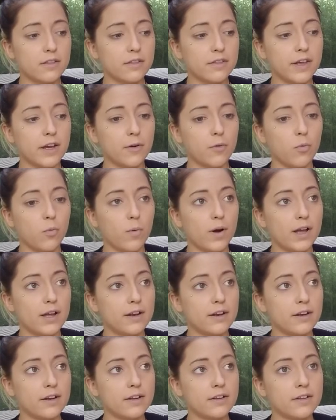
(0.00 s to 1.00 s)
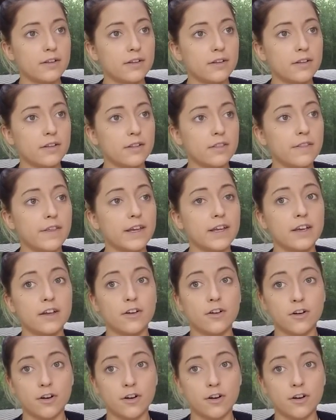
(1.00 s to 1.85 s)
that when they get